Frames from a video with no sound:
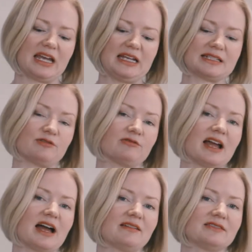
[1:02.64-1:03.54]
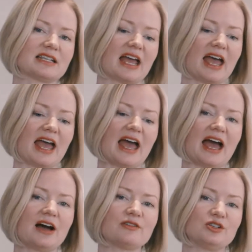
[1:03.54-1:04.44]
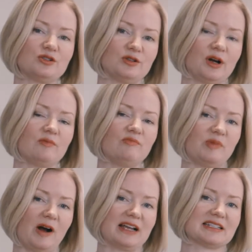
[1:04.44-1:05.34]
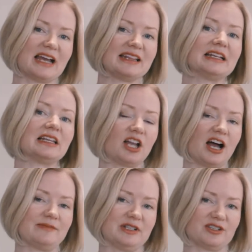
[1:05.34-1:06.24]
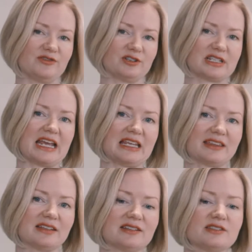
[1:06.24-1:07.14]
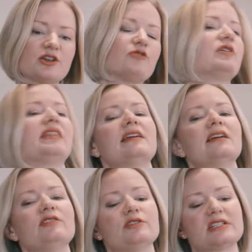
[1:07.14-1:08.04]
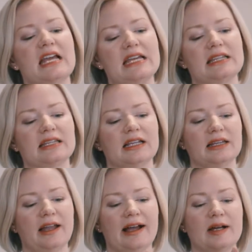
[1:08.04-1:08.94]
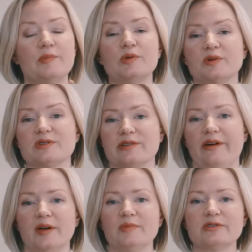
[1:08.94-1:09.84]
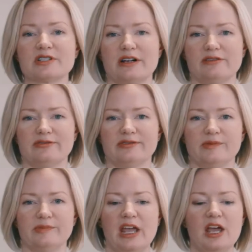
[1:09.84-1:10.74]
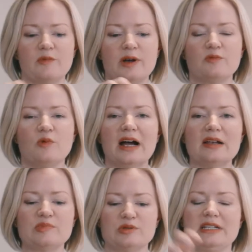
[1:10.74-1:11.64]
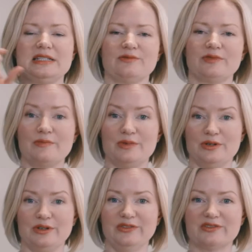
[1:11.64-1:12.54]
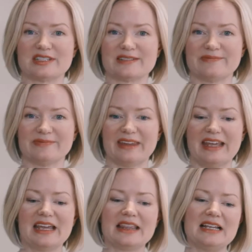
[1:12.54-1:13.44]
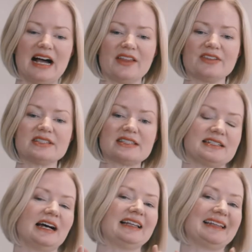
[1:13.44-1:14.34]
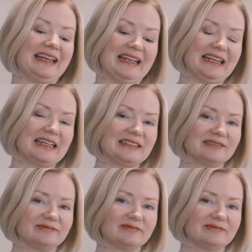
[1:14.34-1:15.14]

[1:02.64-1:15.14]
it's around how you bite and the alignment of your teeth. So if we think of your teeth like books on a bookshelf, when one book is removed, the others start leaning in.